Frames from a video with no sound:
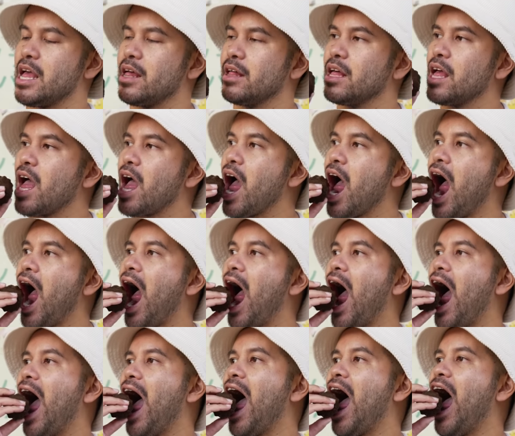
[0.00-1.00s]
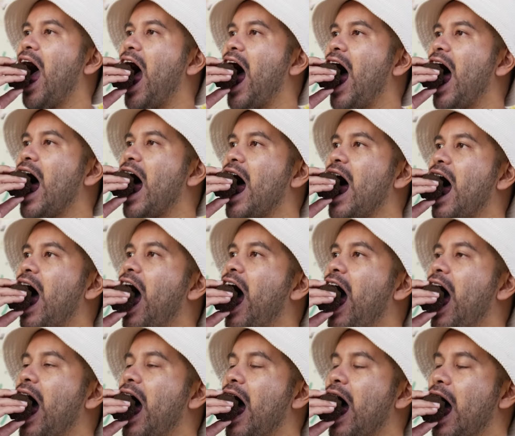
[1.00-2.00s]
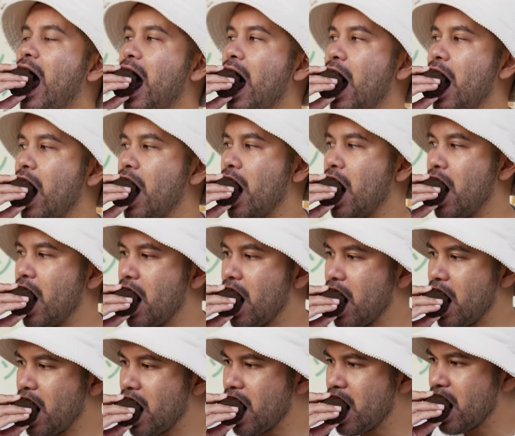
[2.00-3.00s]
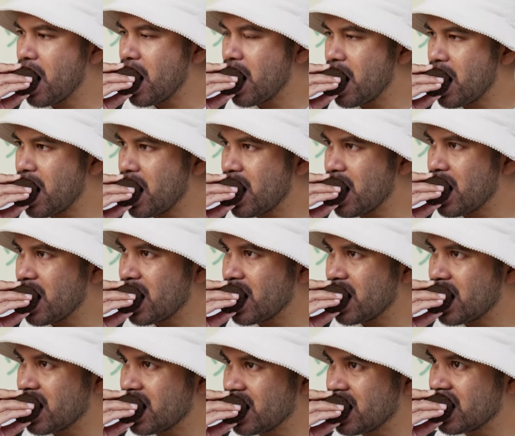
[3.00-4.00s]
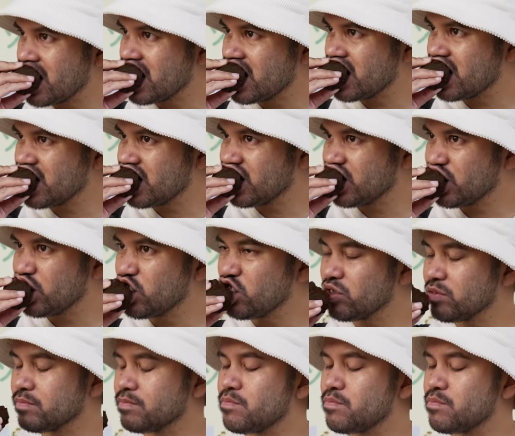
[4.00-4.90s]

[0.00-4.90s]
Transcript: No one is speaking in this clip.